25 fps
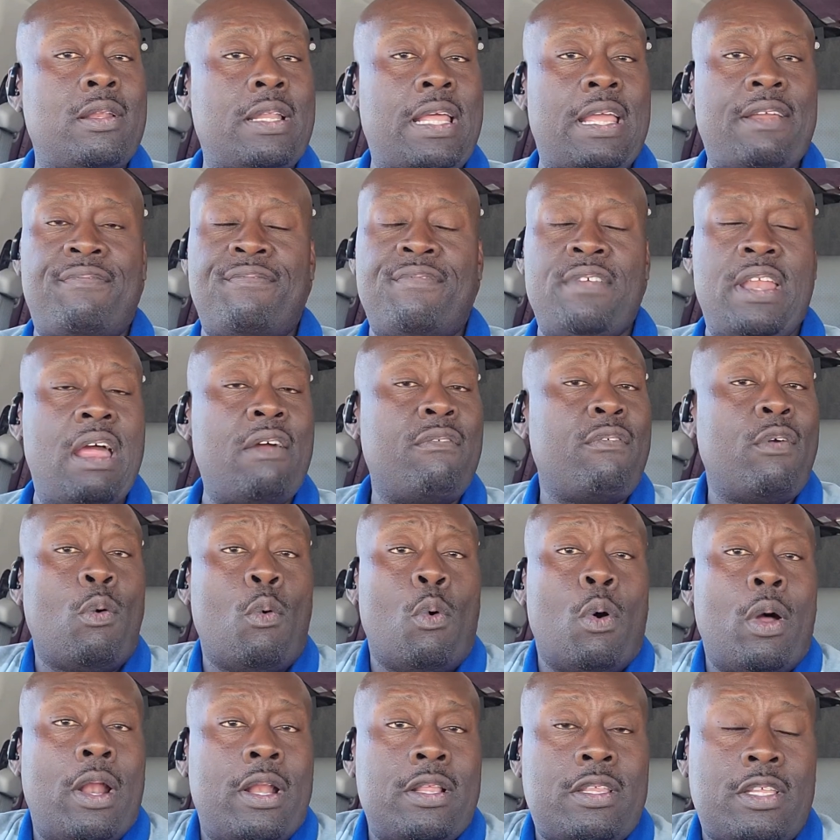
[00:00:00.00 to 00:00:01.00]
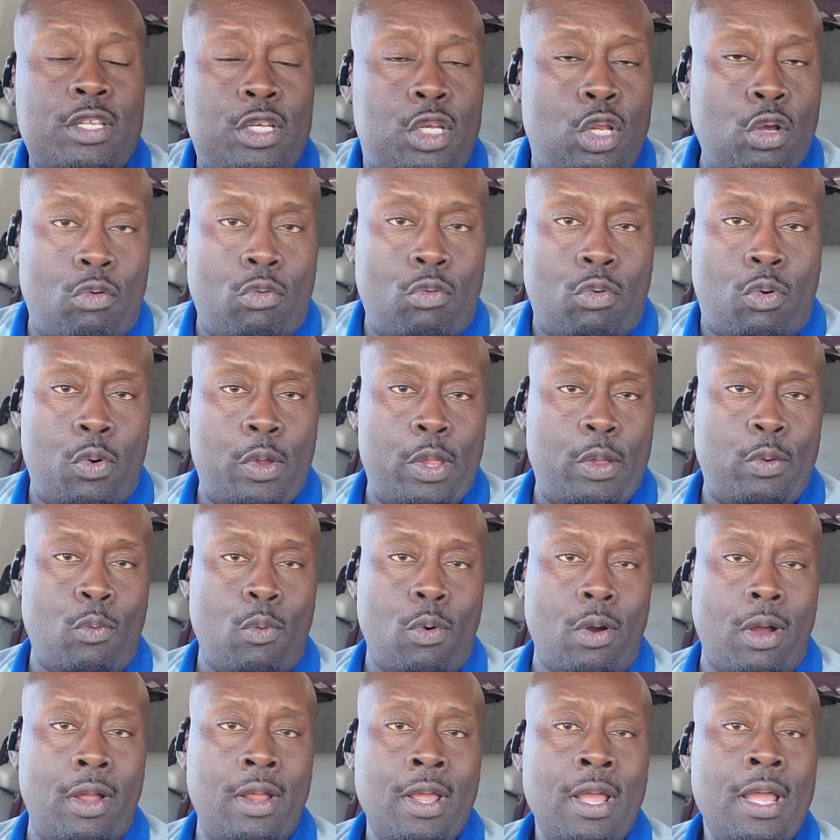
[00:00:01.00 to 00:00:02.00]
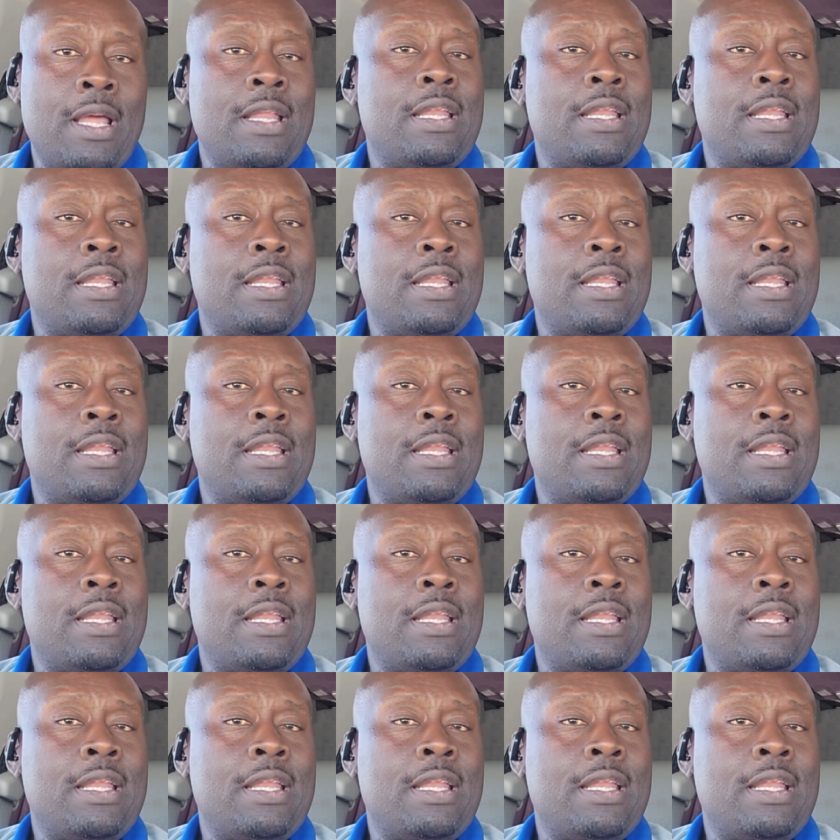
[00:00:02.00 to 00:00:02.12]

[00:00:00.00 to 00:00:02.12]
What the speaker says: They've never wanted to do what we want.